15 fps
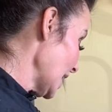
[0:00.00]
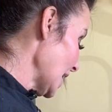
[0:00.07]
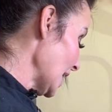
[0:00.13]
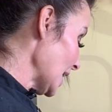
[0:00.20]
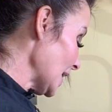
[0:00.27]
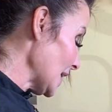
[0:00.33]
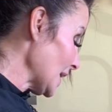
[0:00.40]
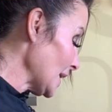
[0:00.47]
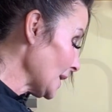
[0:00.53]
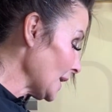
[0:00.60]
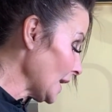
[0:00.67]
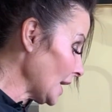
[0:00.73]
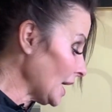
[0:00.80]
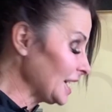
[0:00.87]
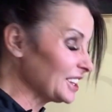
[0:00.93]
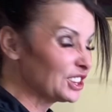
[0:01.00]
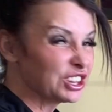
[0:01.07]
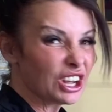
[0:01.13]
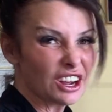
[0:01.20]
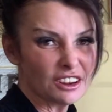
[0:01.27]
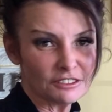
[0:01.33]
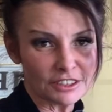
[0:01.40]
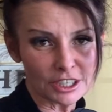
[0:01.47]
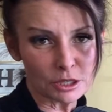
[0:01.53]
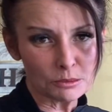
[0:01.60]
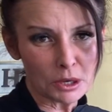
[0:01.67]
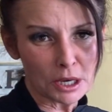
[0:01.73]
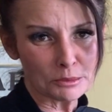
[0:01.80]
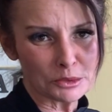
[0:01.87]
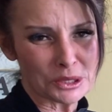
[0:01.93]
I love little
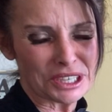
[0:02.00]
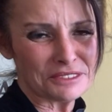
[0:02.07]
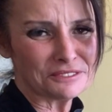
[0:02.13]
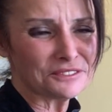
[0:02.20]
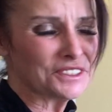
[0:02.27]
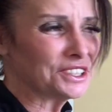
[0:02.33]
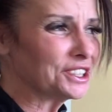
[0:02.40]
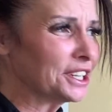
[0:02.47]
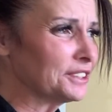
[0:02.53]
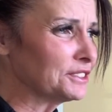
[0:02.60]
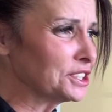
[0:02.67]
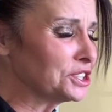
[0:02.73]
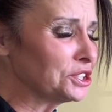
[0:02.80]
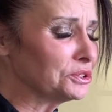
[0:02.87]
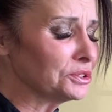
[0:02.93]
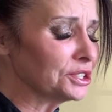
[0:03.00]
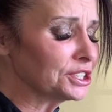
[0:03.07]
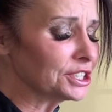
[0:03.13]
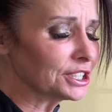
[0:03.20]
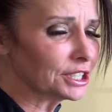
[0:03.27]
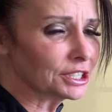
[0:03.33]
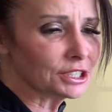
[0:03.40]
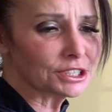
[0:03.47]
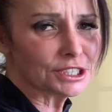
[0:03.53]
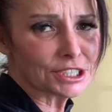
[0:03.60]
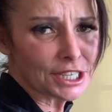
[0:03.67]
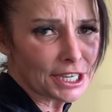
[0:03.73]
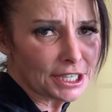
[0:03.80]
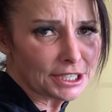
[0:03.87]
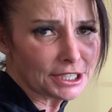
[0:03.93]
Pomeranian feet. They have the cutest little
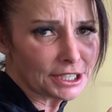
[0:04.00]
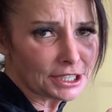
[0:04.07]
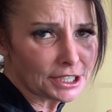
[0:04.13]
tight little